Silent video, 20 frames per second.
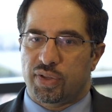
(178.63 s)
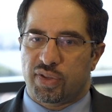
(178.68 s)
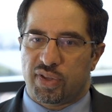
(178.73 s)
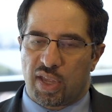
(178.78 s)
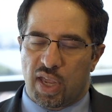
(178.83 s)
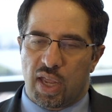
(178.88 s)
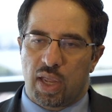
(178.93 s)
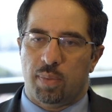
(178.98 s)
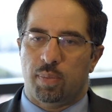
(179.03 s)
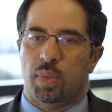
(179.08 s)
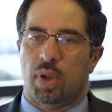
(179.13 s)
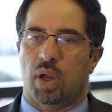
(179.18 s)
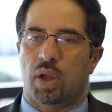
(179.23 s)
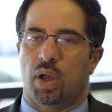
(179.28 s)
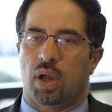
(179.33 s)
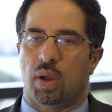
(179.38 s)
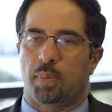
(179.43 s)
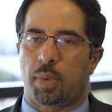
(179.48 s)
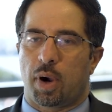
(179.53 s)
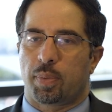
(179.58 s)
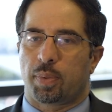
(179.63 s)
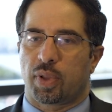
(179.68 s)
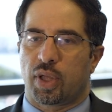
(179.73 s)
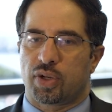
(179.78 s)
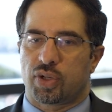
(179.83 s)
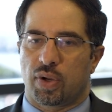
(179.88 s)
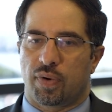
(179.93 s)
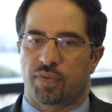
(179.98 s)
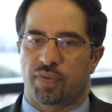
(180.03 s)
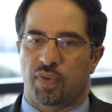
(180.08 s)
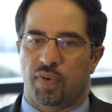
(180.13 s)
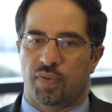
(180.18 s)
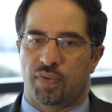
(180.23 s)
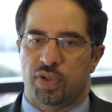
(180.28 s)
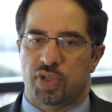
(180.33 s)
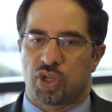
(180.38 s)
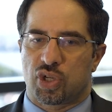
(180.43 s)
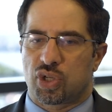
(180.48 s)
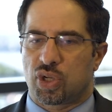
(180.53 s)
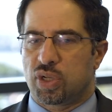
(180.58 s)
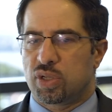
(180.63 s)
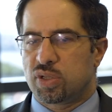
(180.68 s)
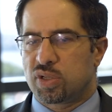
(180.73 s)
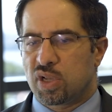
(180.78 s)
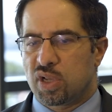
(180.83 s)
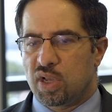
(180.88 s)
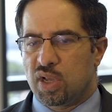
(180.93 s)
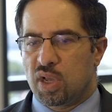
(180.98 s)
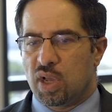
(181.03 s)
same population of physicians.